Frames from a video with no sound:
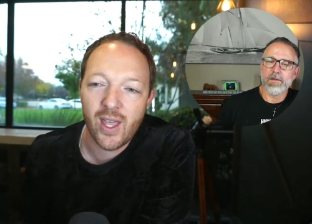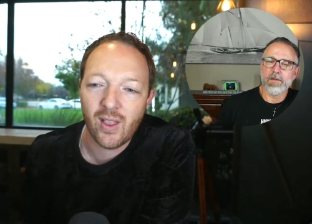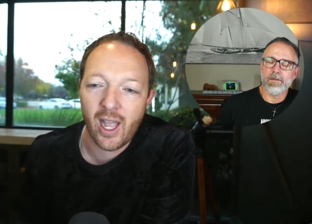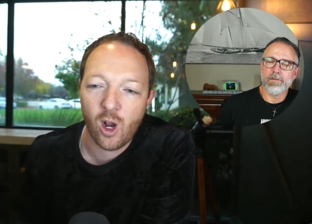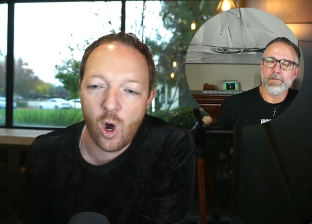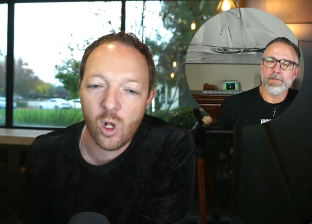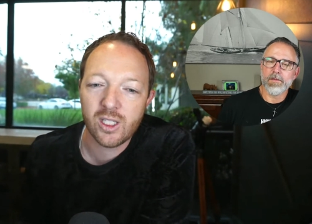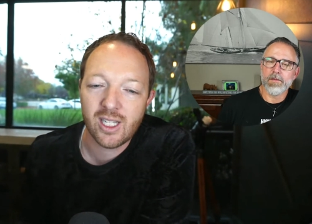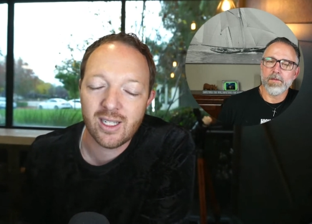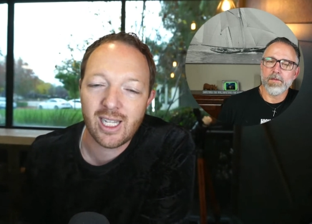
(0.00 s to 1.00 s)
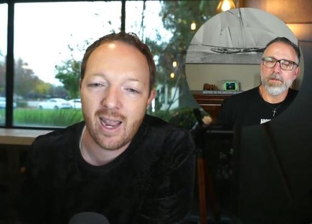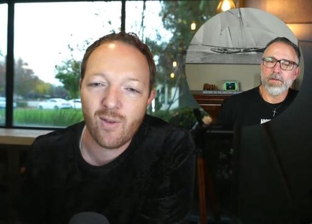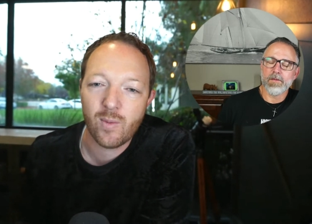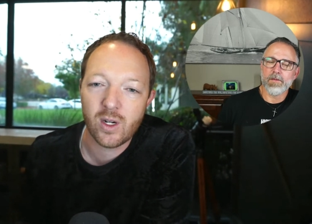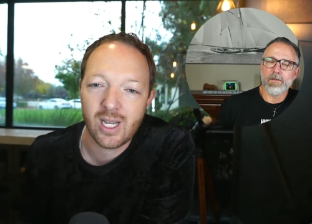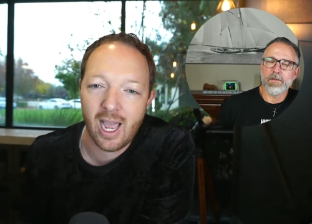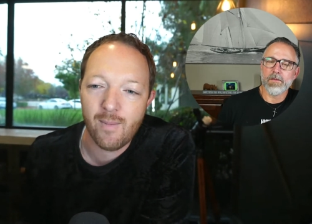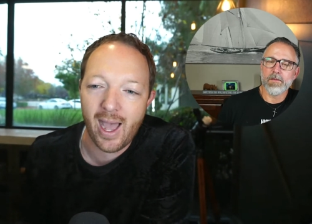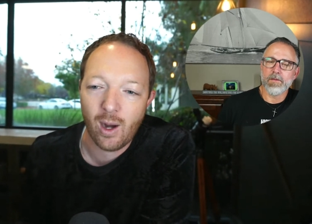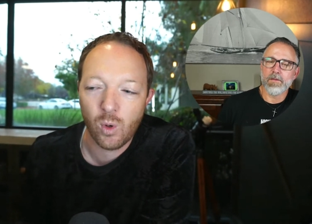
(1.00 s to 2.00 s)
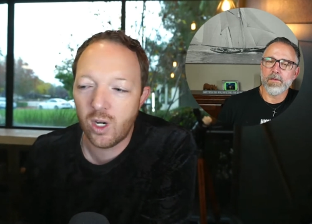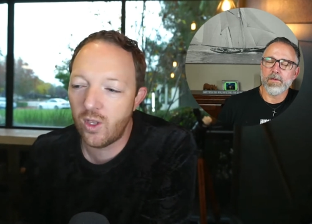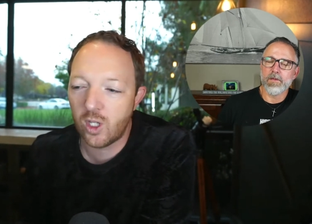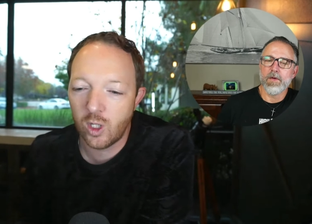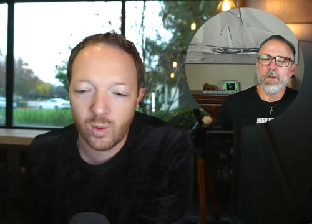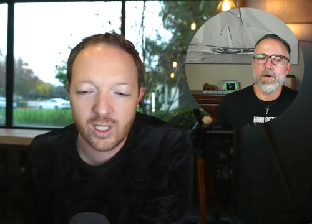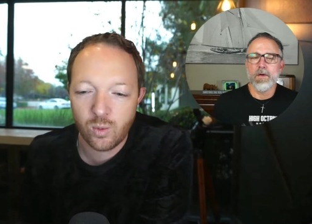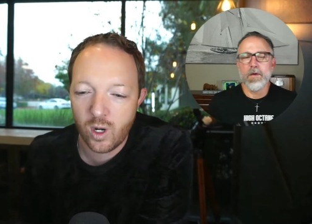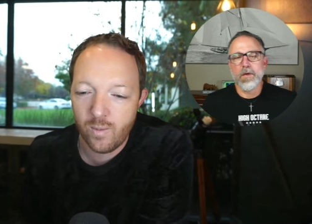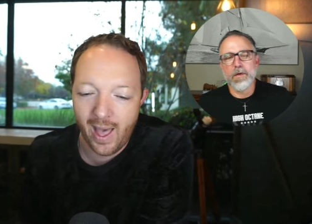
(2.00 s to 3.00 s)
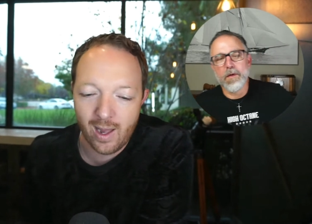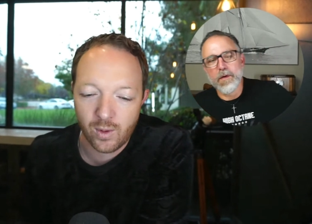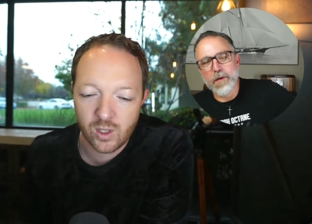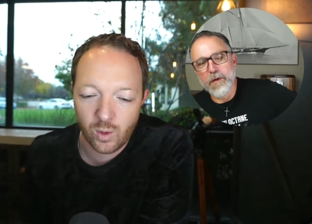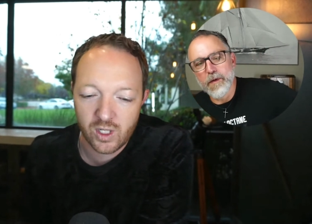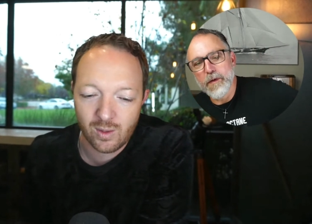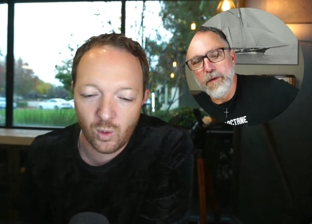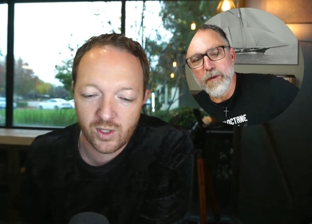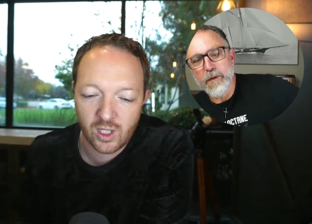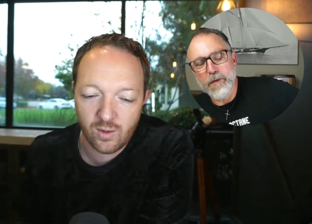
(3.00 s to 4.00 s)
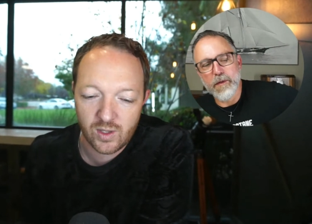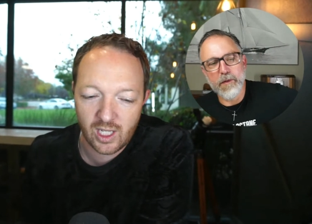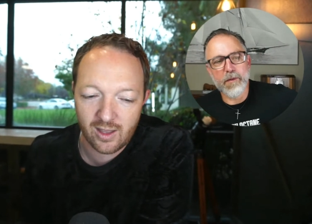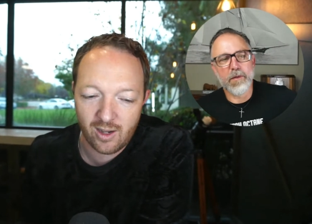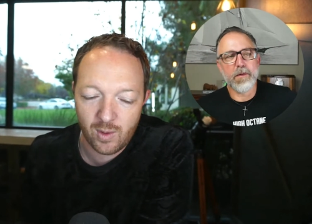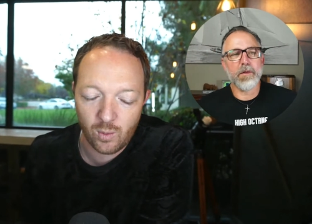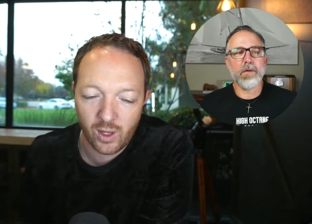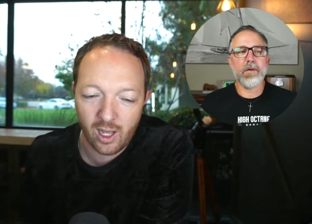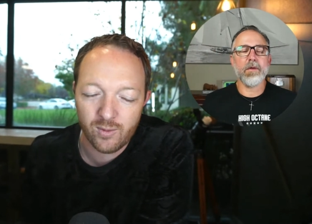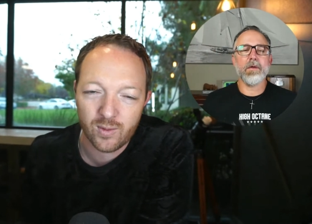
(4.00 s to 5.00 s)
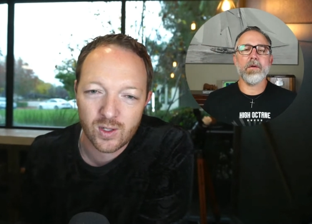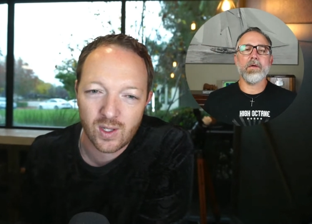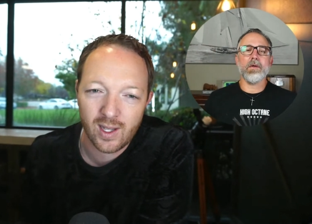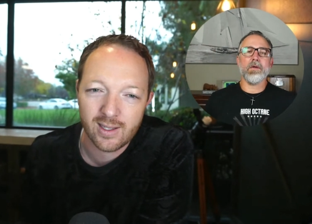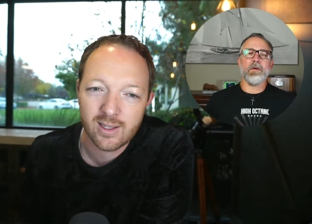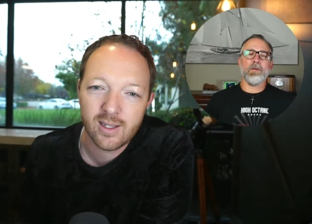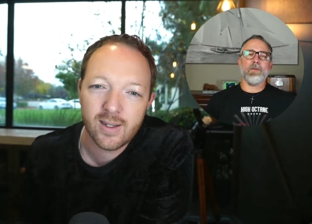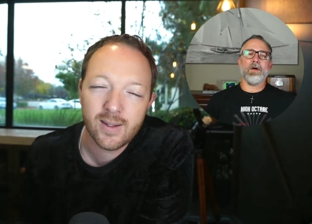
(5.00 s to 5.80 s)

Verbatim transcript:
Speaker 1: that like all of a sudden gave them their time back? What are the good ones? What are the bad ones? What are some ones that you've seen that have been really helpful for salons?